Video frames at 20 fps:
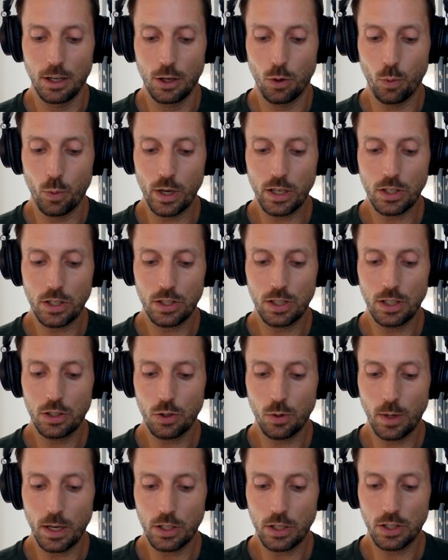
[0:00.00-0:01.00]
Which
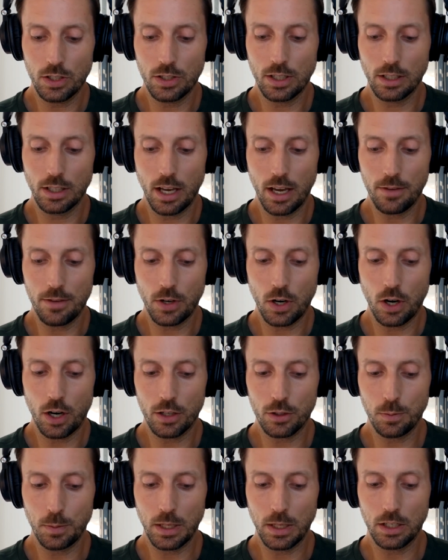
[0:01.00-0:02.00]
situations in life
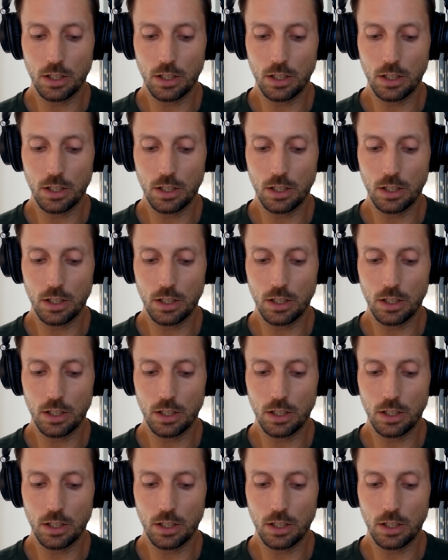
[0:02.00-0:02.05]
cause me to